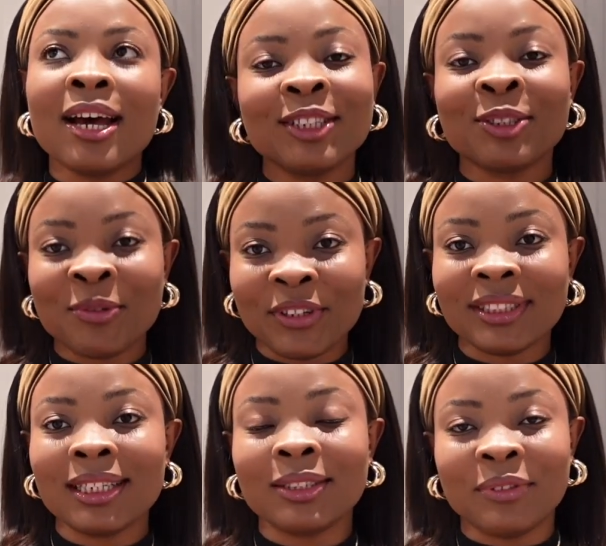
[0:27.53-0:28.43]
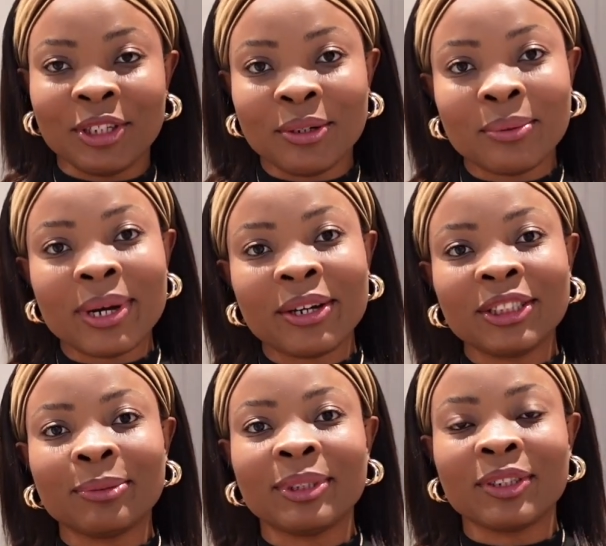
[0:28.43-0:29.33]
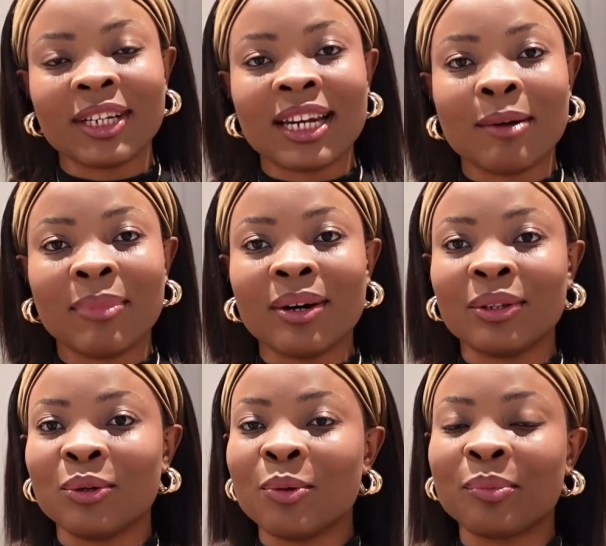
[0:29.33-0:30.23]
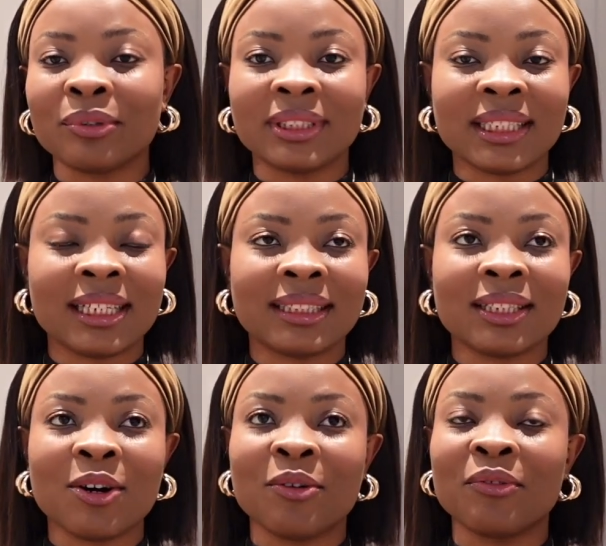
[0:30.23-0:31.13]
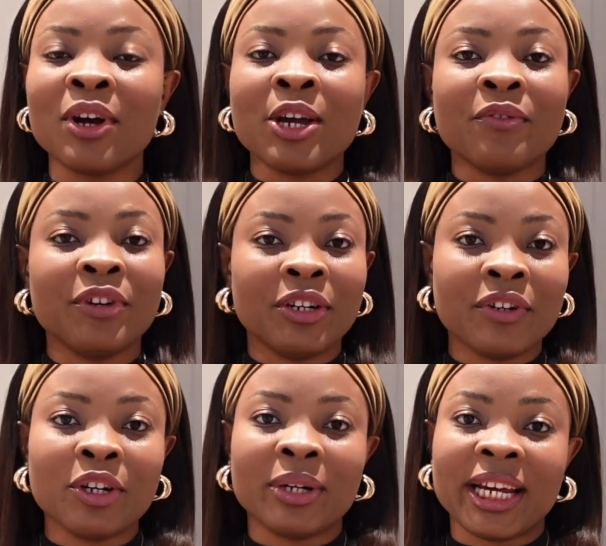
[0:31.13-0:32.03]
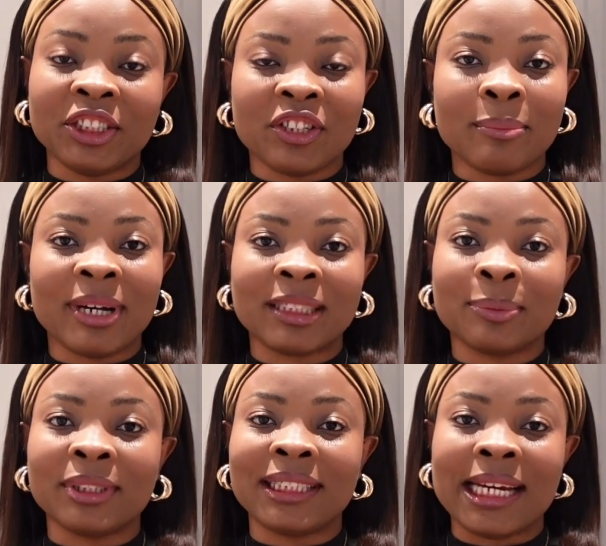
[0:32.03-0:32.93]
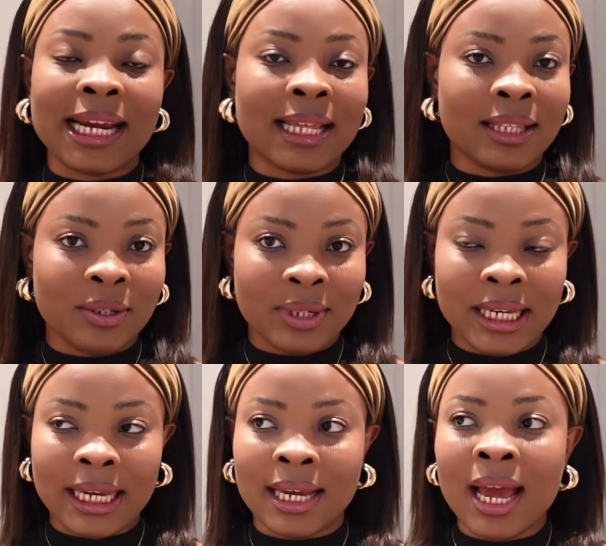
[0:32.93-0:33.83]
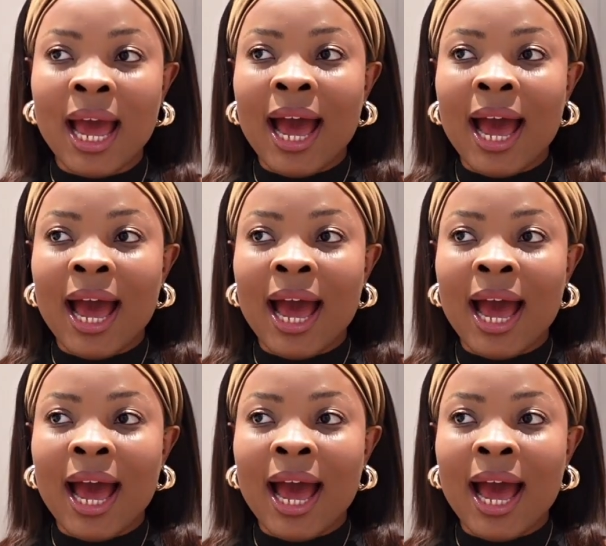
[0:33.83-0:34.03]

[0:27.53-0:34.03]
So for today's video, we are going to be talking about the whole process of renewing your Nigerian passport here in the UK.